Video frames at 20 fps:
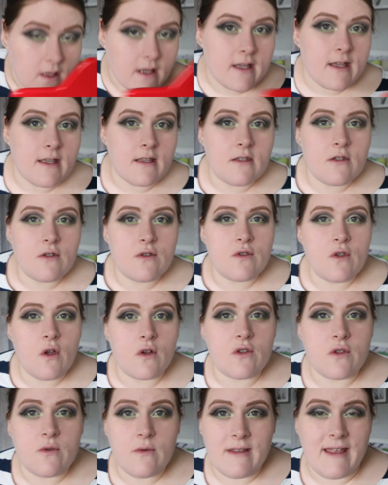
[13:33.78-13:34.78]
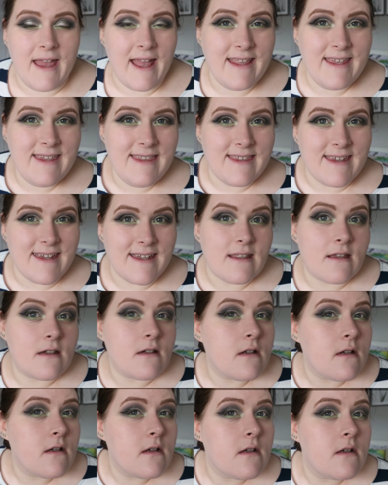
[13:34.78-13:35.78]
like it's just not doing anything.
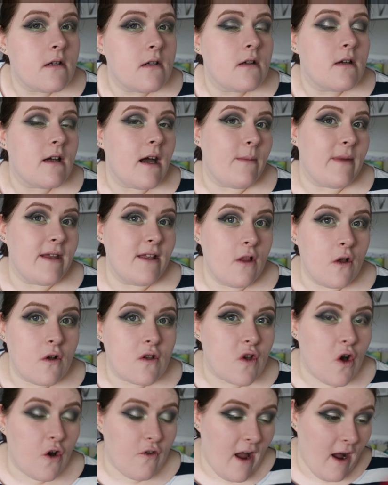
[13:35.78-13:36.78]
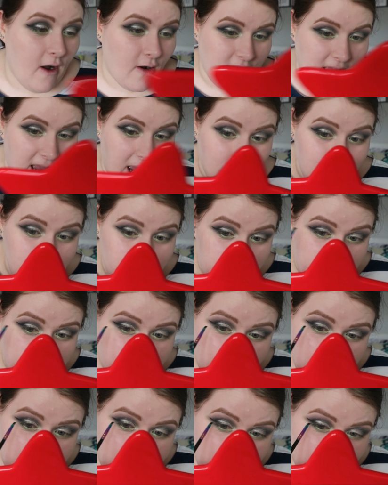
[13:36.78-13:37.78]
I mean, it looks alright on camera,
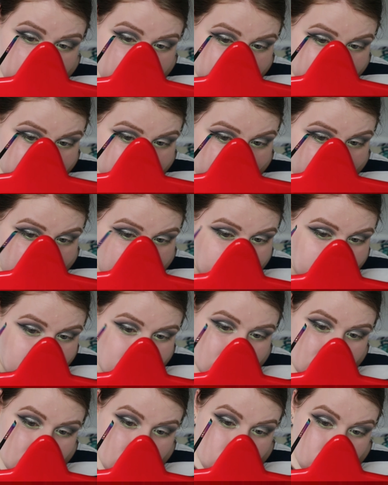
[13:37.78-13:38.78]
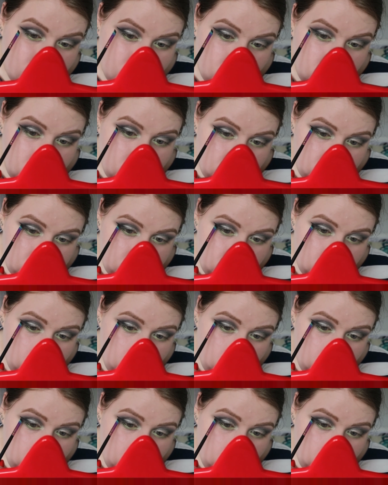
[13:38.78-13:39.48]
but in real life, this is gross.